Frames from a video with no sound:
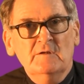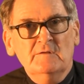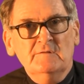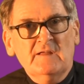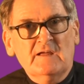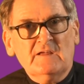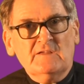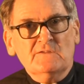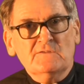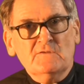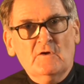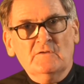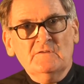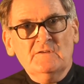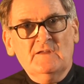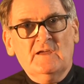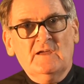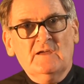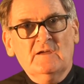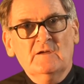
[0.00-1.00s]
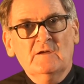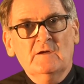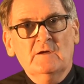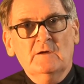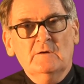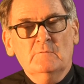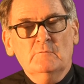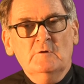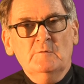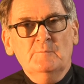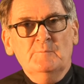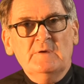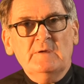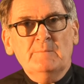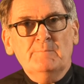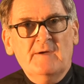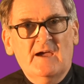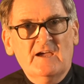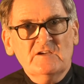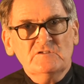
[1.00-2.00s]
Next Sunday will be
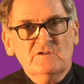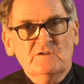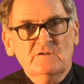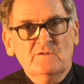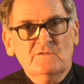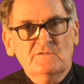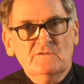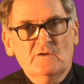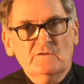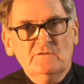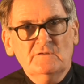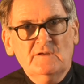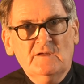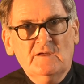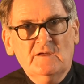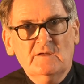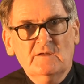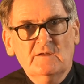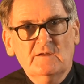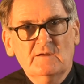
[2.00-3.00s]
Passion Sunday.